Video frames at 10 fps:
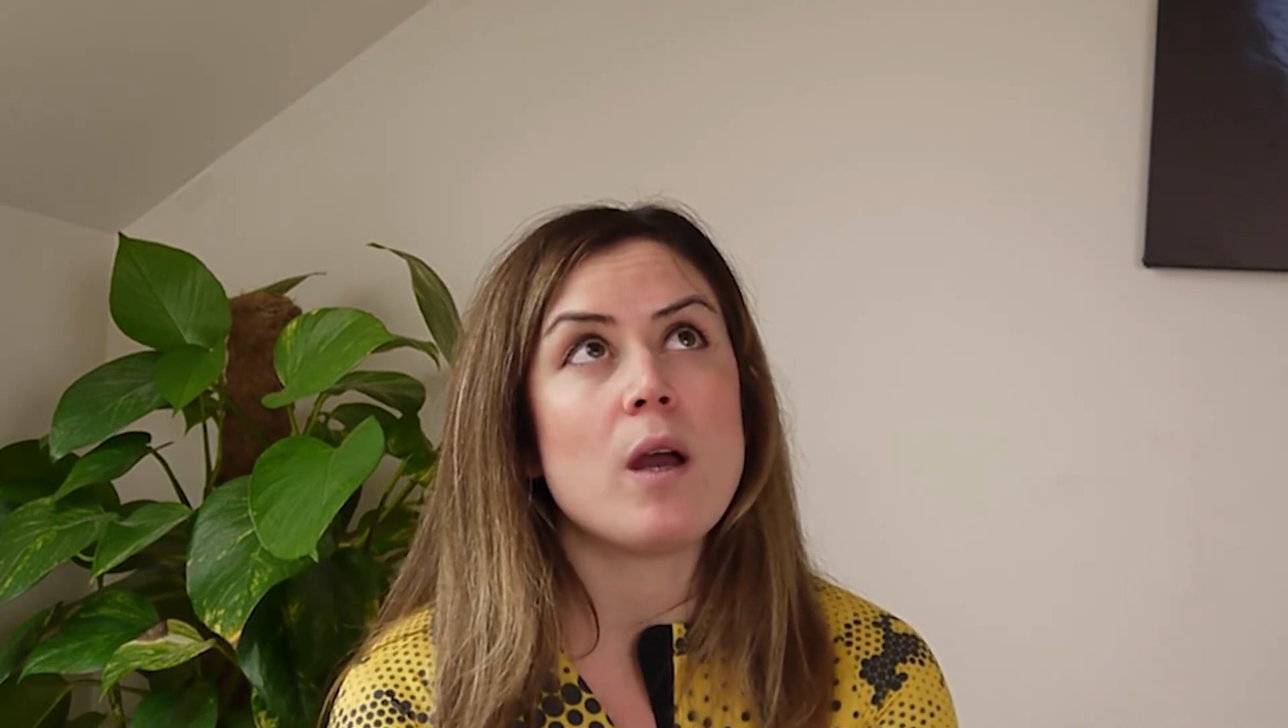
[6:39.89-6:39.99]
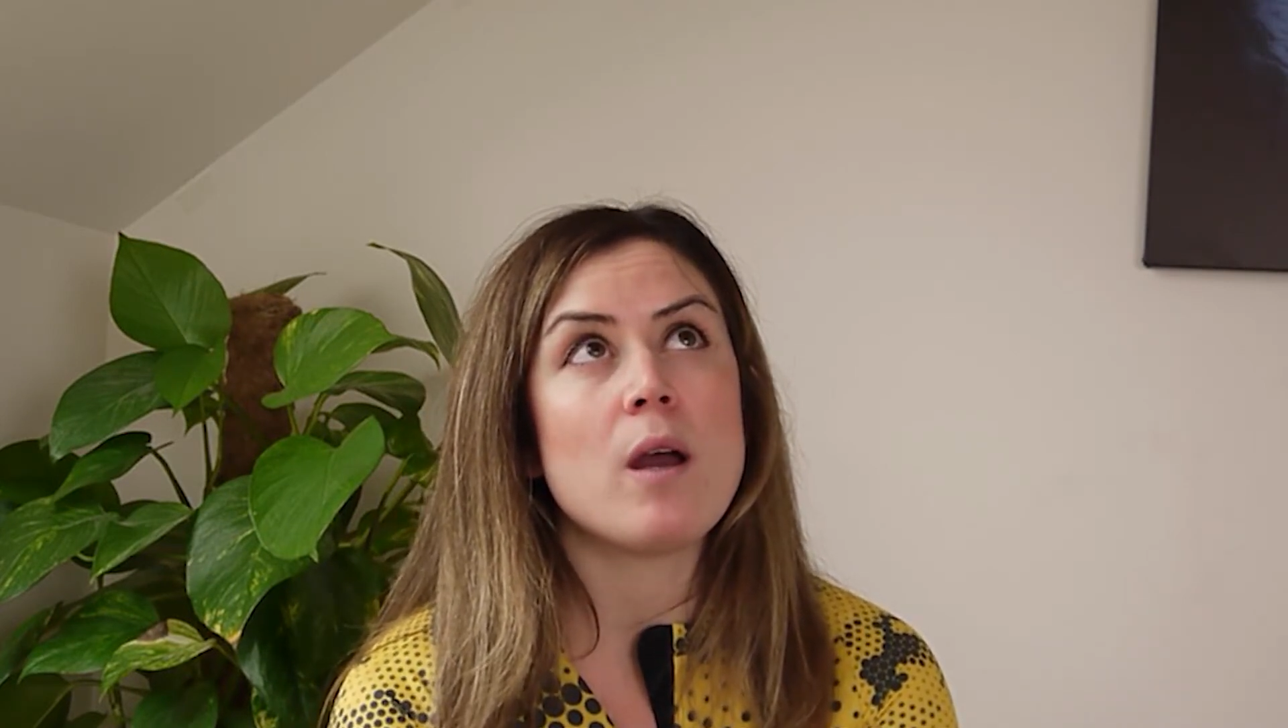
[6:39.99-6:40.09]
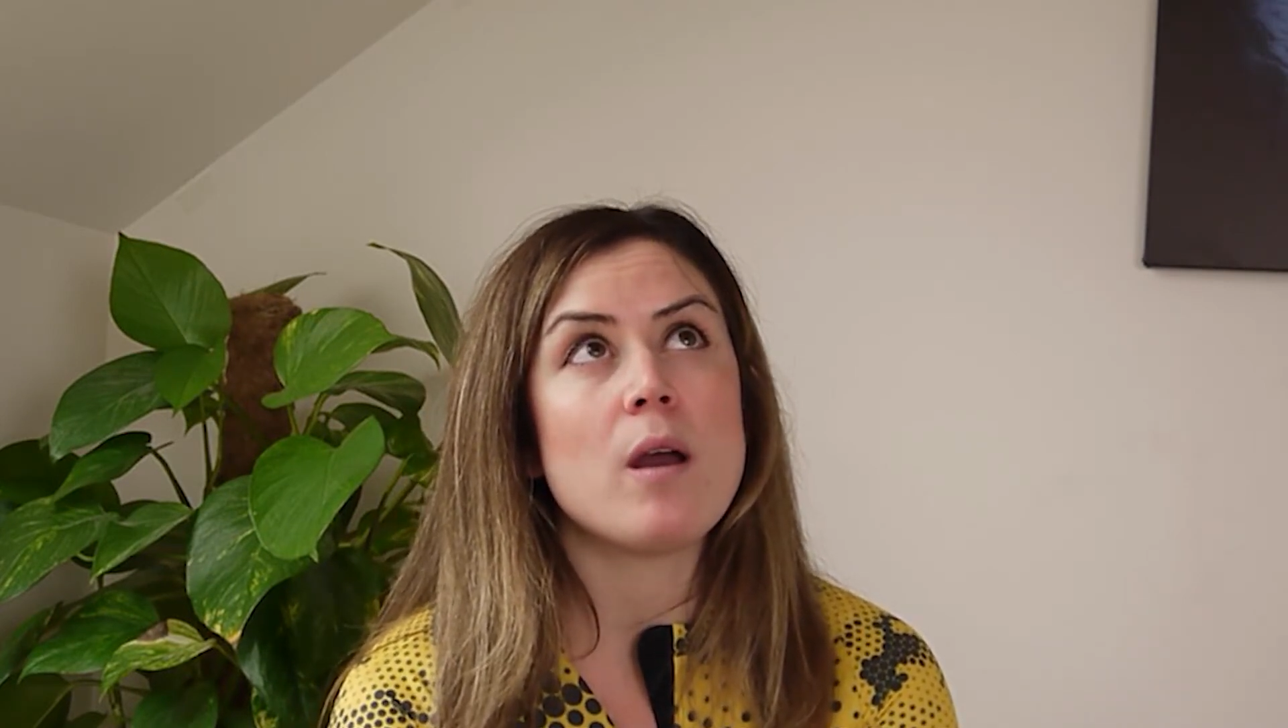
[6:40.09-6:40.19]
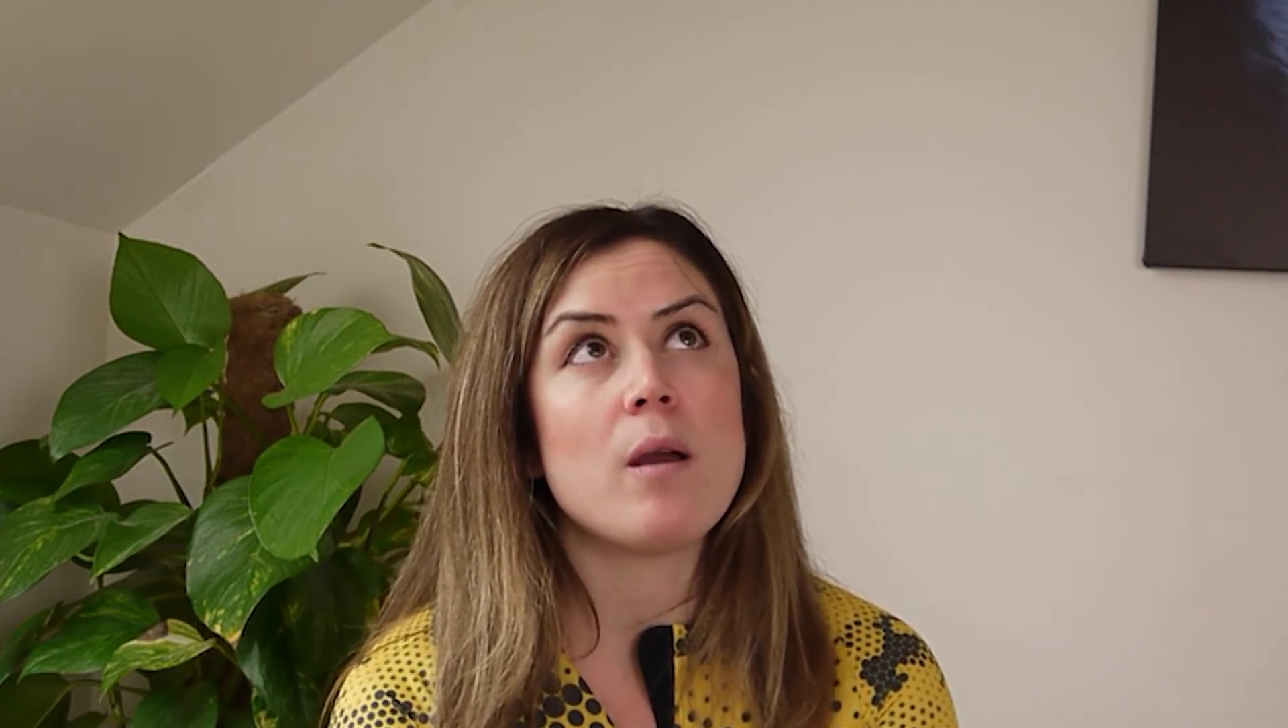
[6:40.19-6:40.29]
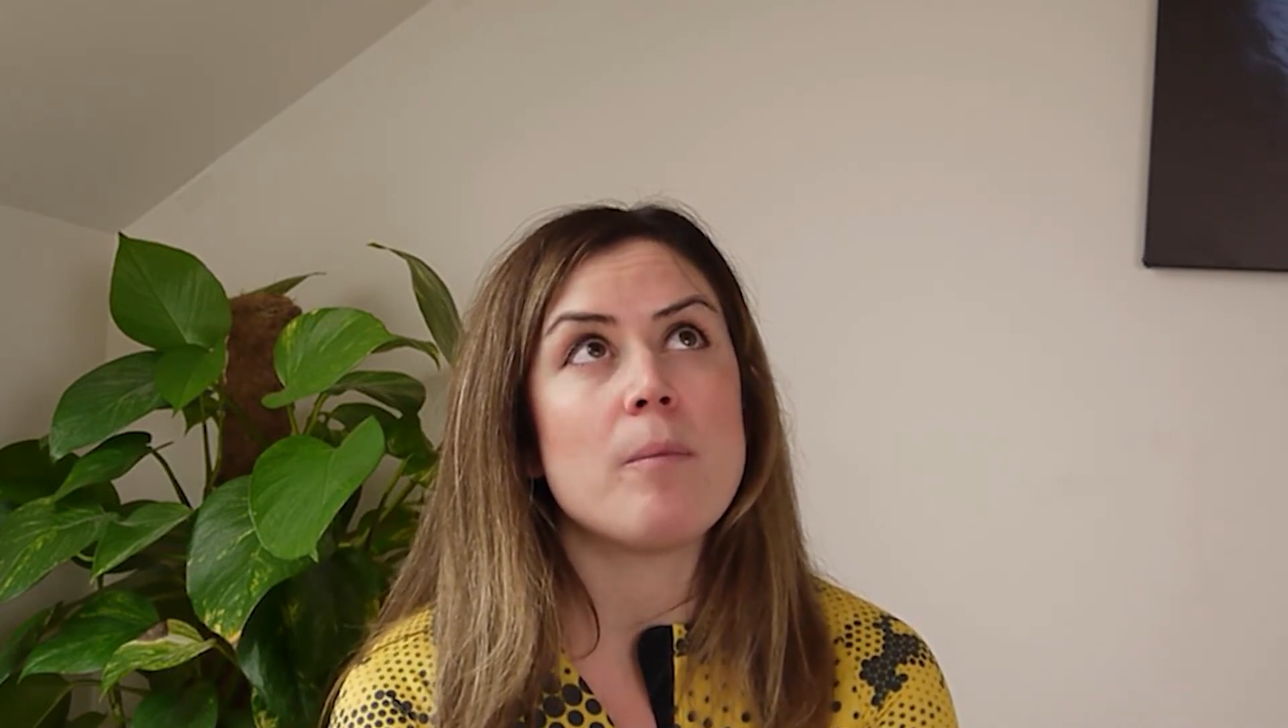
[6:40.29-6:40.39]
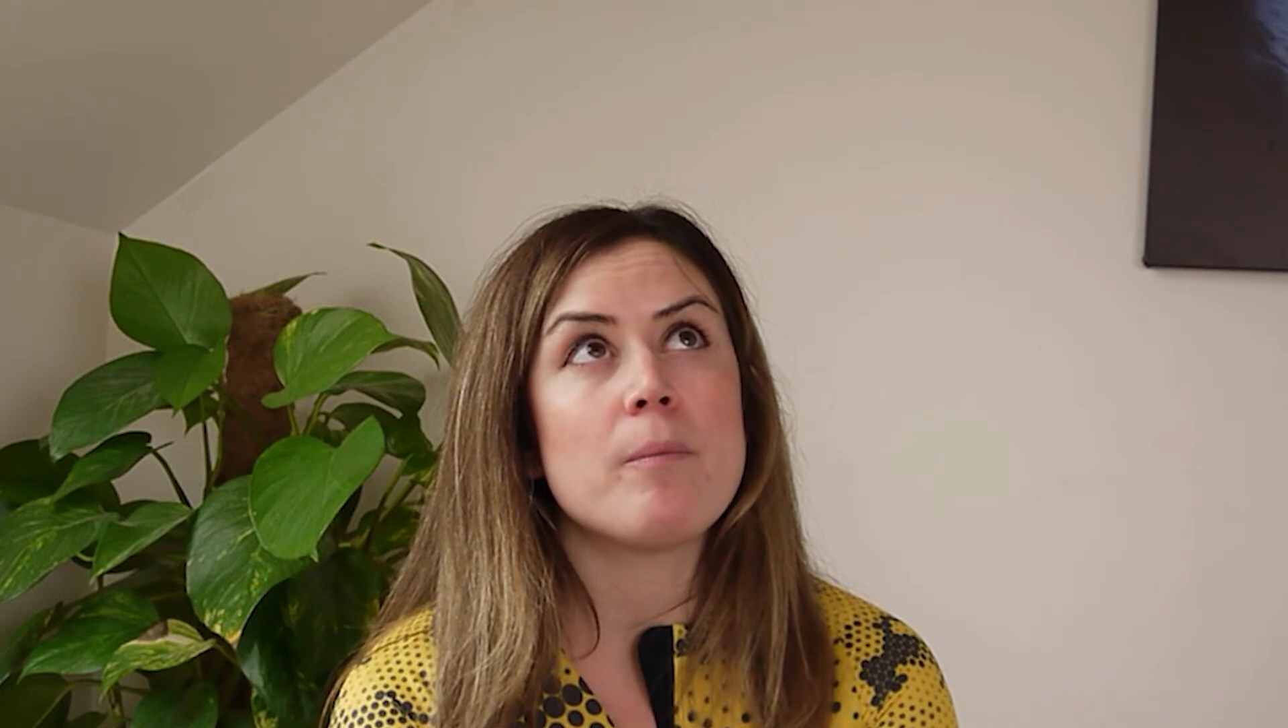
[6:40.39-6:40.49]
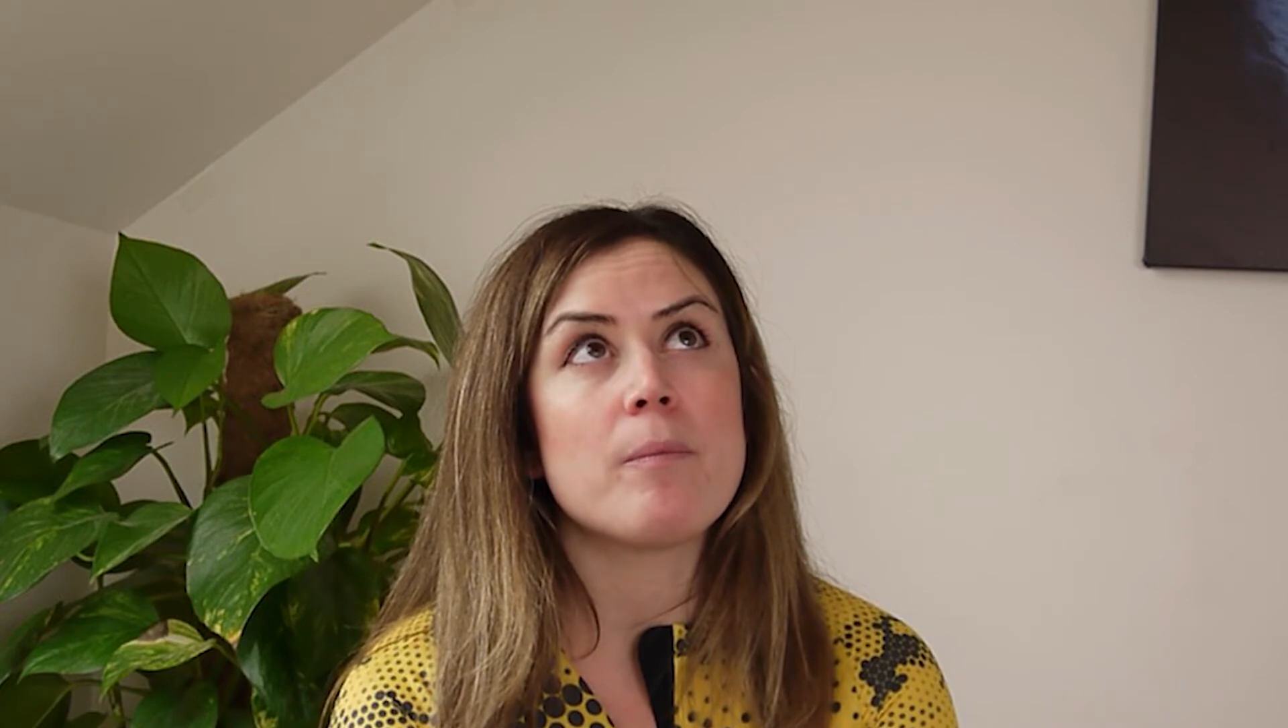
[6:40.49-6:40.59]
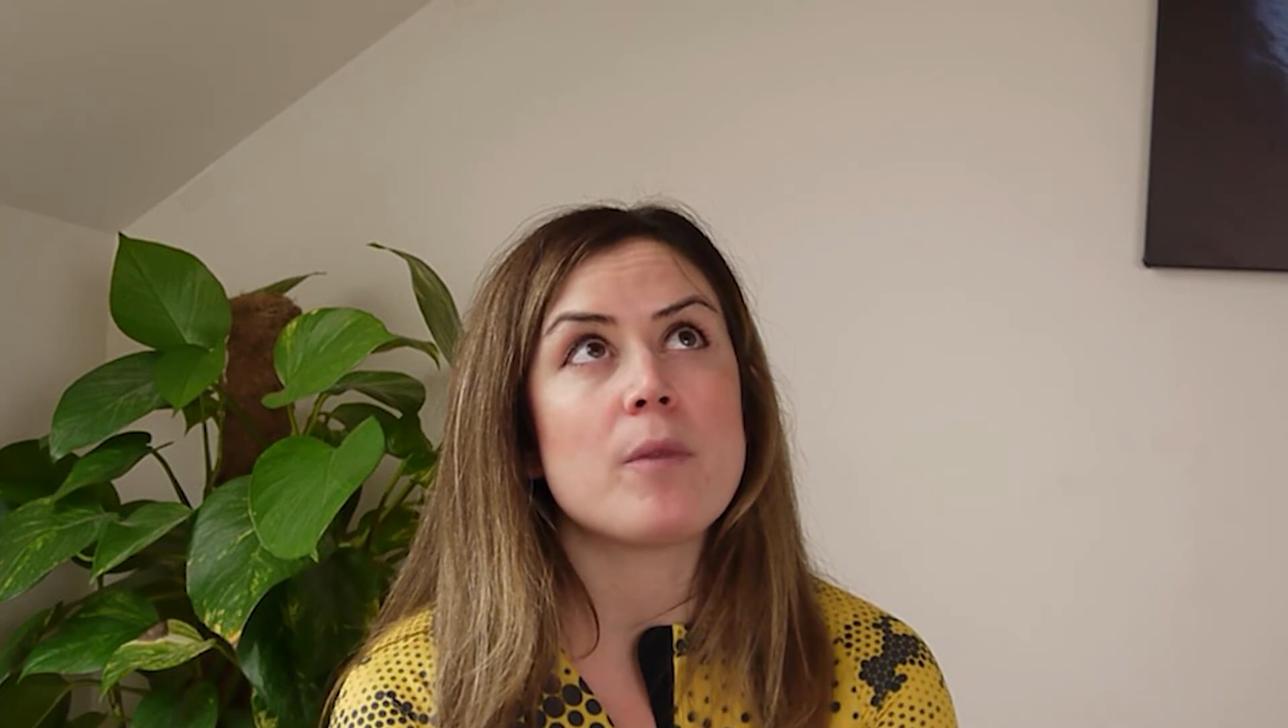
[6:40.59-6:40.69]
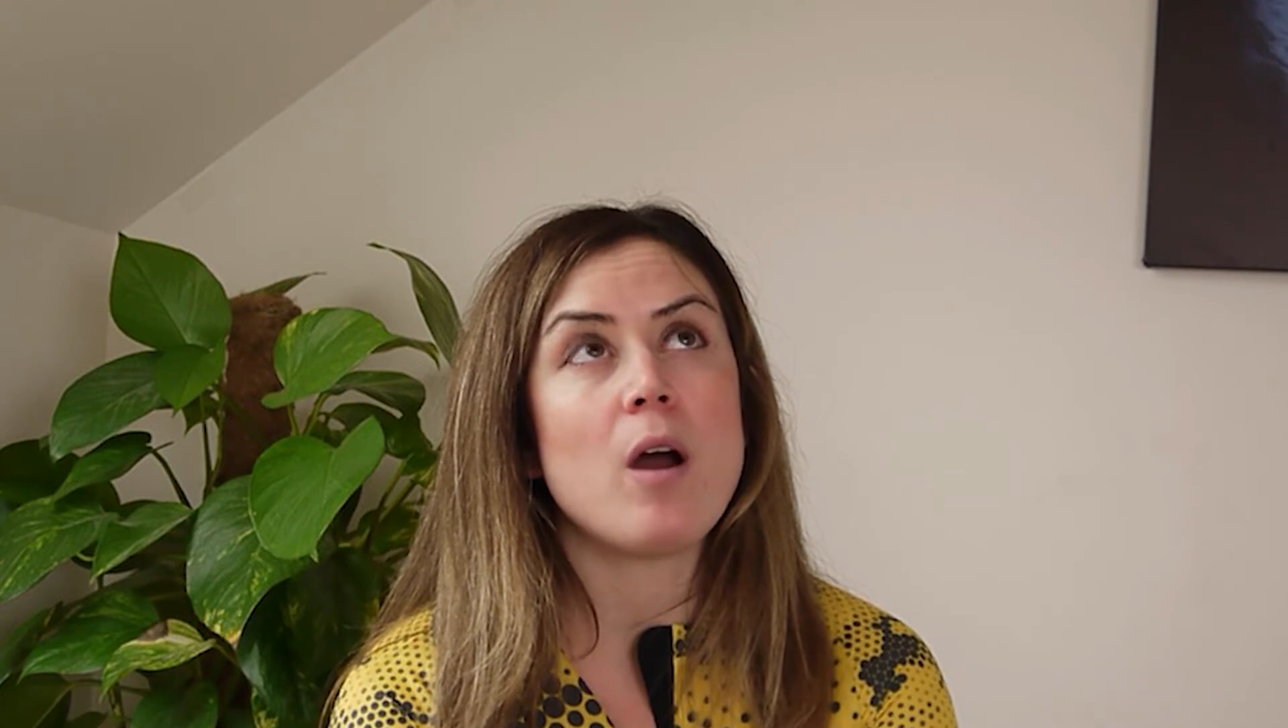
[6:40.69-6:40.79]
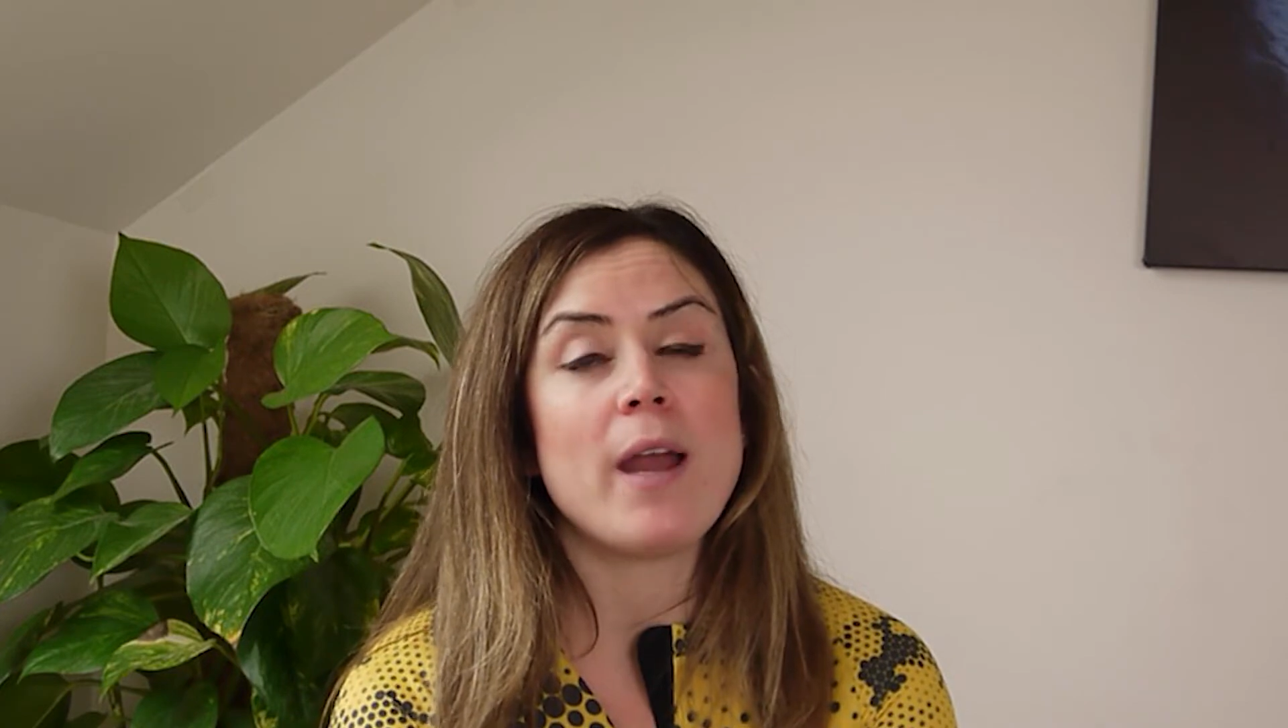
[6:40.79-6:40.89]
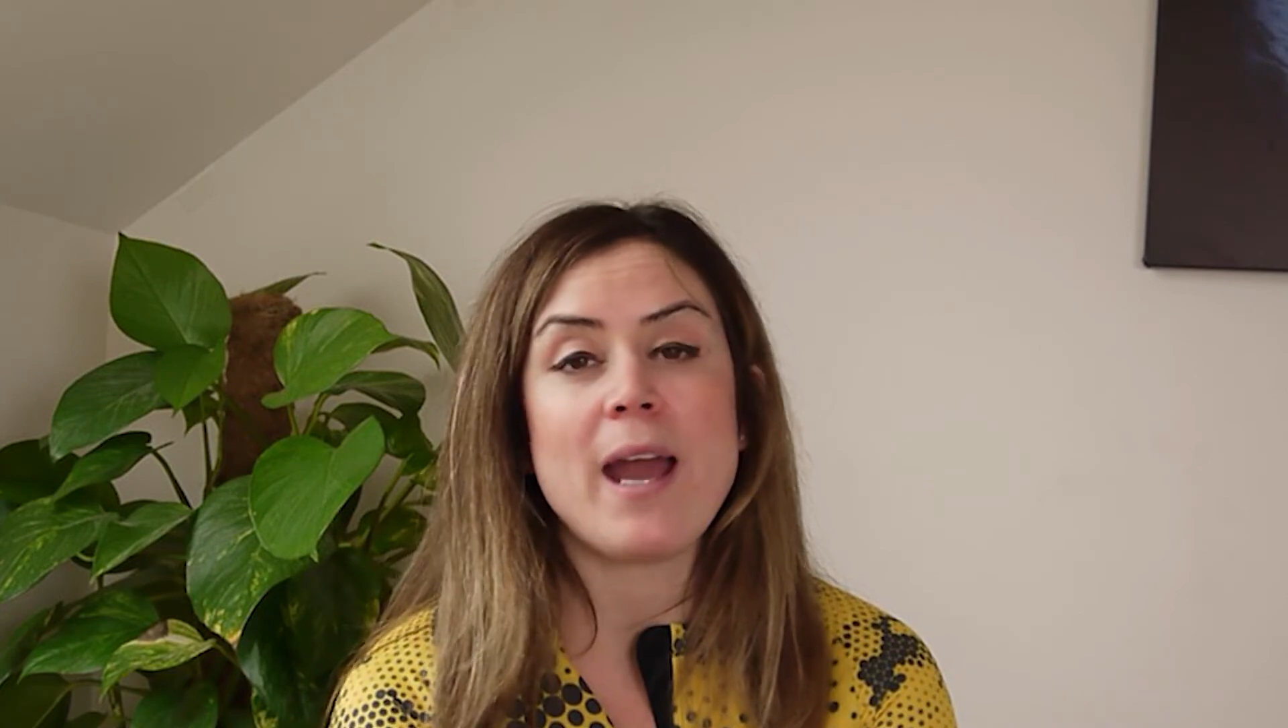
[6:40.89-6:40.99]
I